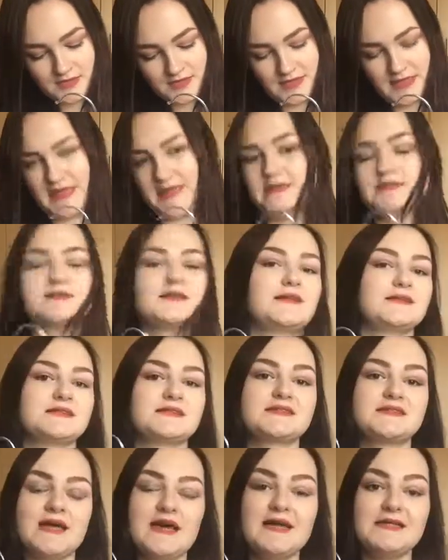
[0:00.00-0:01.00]
Yes, it's a
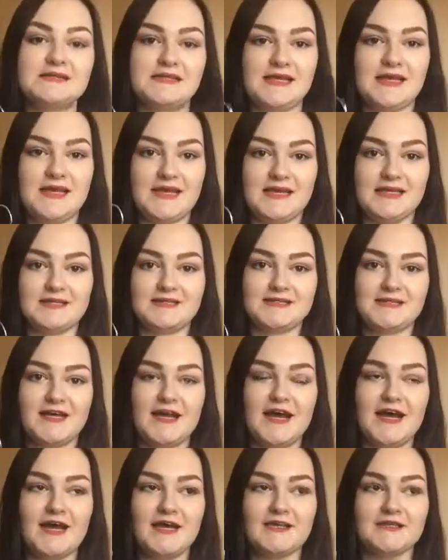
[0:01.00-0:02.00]
size 8
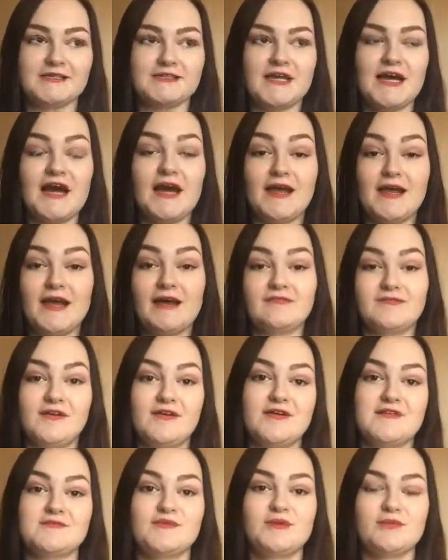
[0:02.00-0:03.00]
and I have
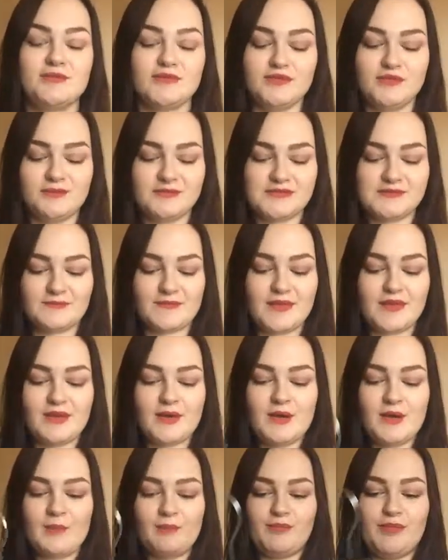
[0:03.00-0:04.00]
very small boobs,
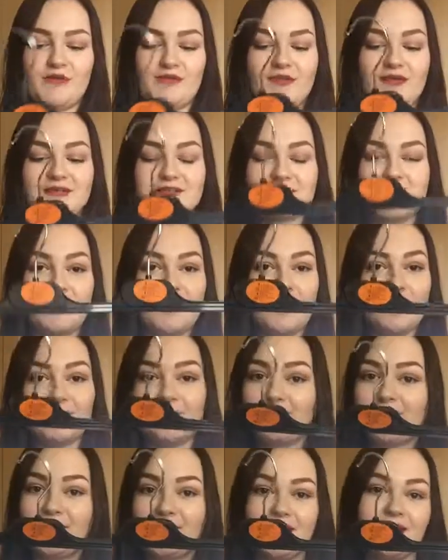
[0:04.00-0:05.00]
but this
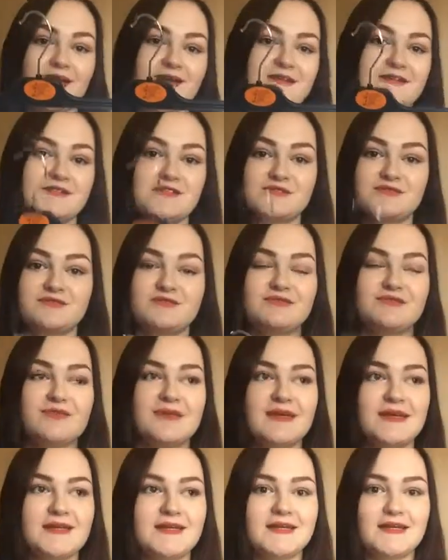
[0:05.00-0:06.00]
arm bit is just
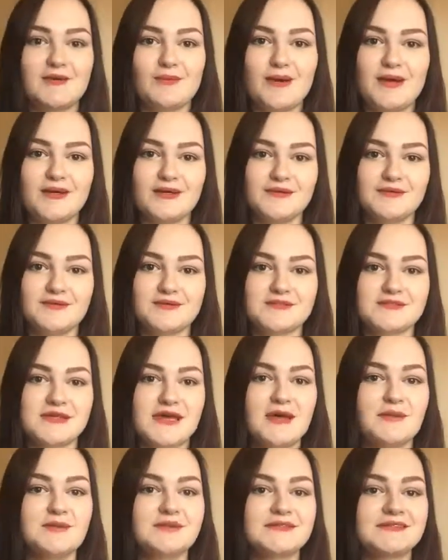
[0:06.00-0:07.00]
really quite loose.
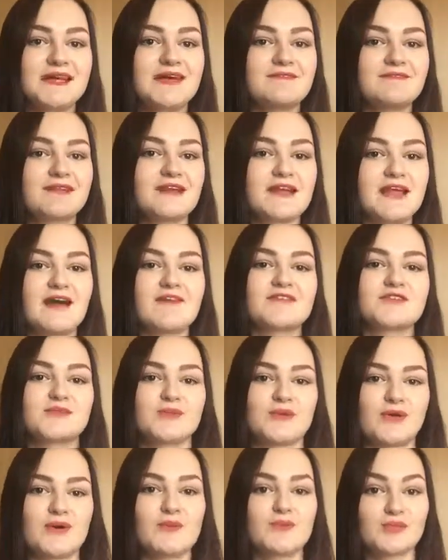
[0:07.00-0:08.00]
I will definitely have to
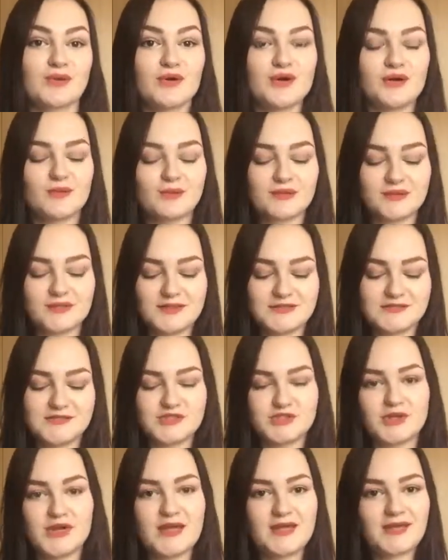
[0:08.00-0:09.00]
wear a bra with this to
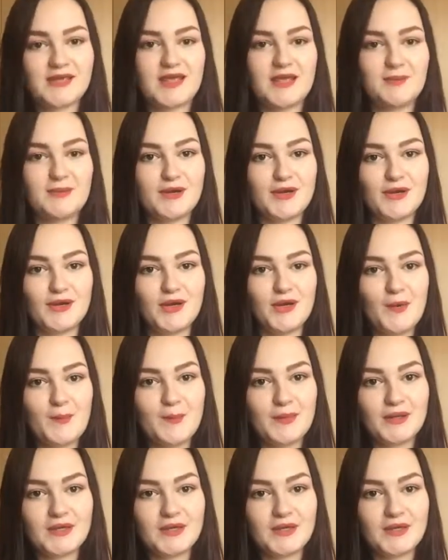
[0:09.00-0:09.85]
try and keep it up.